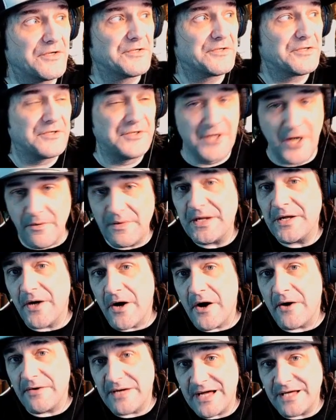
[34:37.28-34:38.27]
going
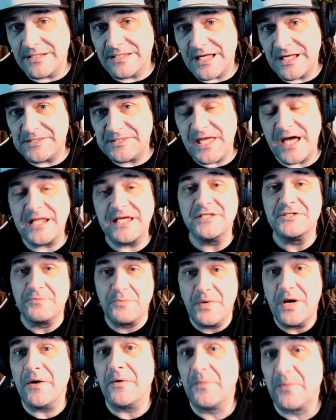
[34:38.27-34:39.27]
all out like that is
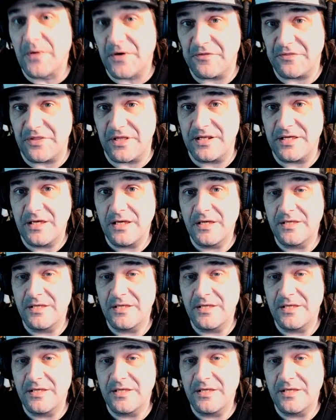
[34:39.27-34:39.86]
well worth it.